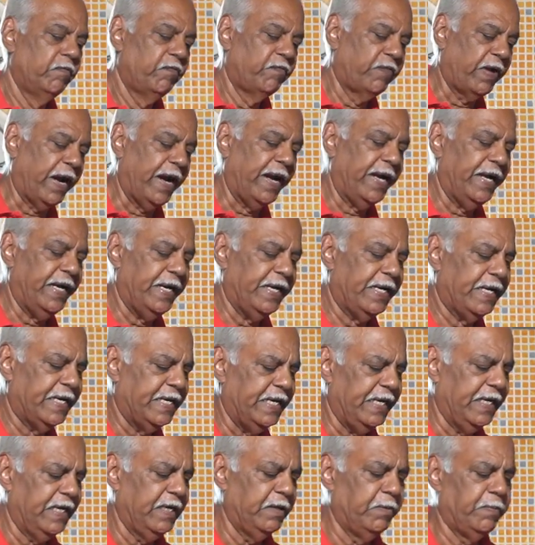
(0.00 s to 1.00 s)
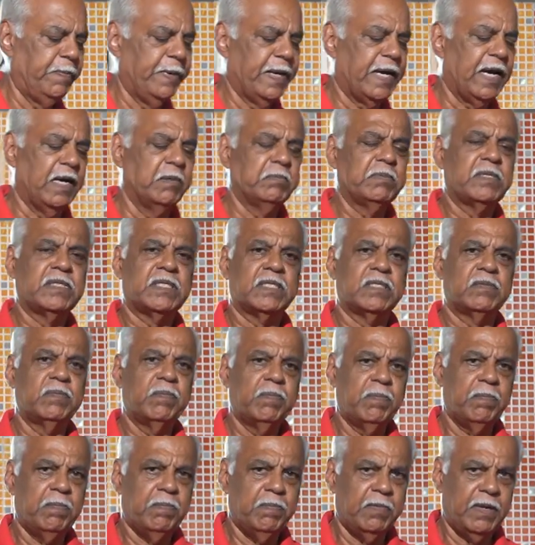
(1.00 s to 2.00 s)
Fry it till it
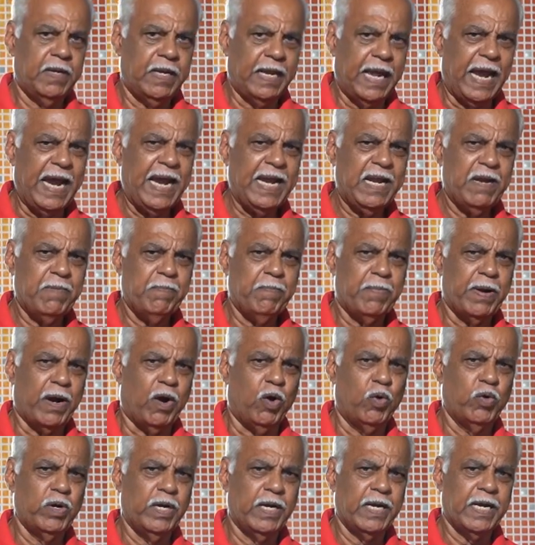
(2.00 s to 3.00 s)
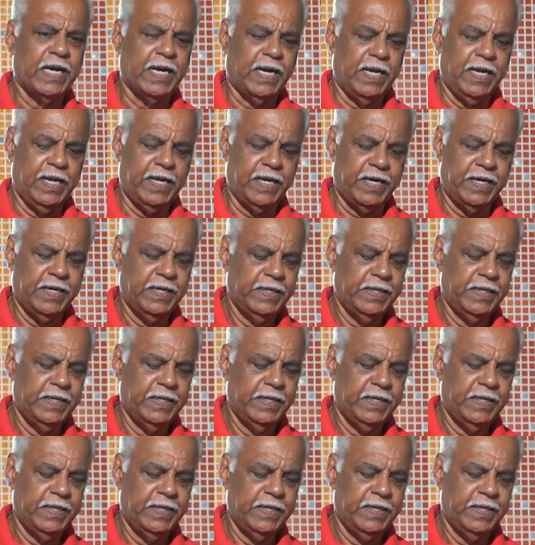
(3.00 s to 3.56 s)
becomes light brown in color.